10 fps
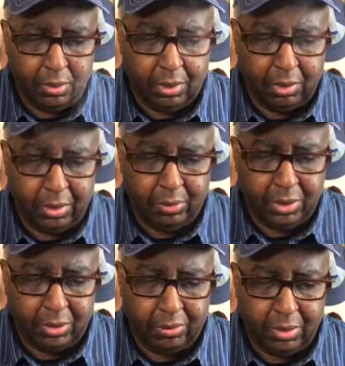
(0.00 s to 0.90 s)
and maybe
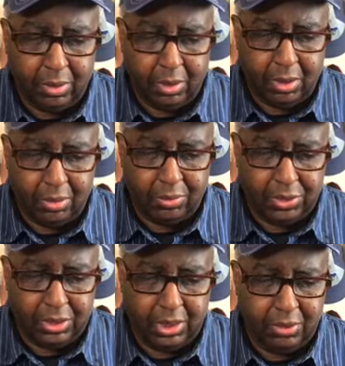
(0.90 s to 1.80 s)
some
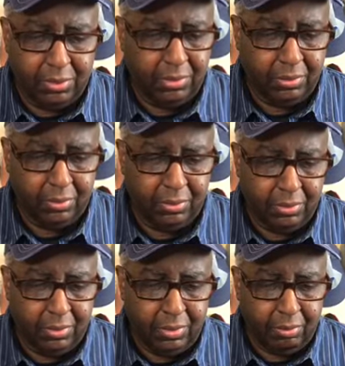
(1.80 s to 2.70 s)
cedar.
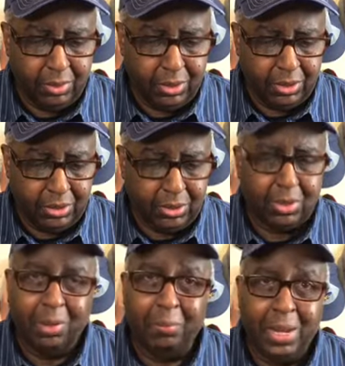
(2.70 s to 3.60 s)
But this is
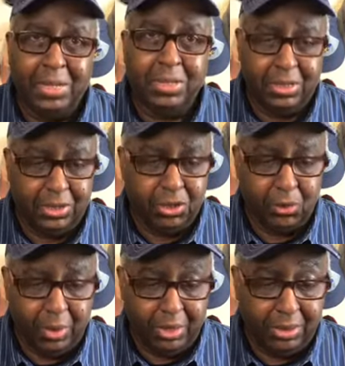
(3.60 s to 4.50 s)
amazingly
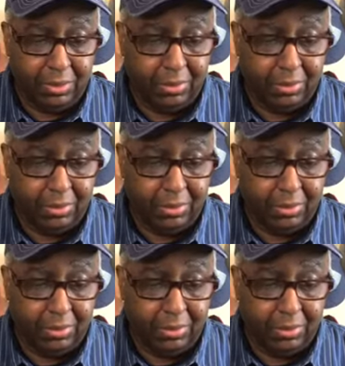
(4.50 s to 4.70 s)
sweet.